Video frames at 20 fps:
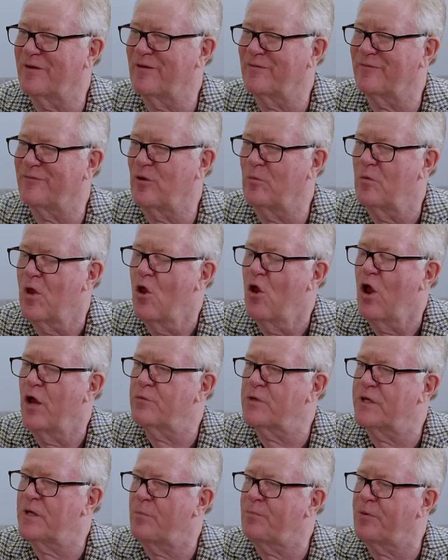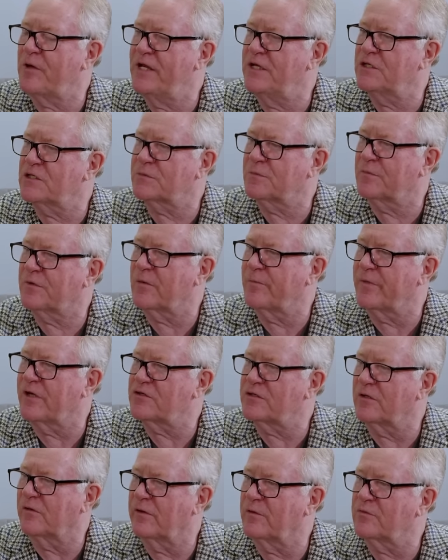Bit of film? Was it a police
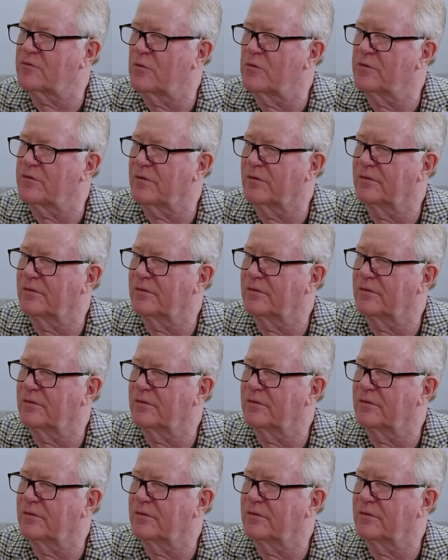commissioner who was talking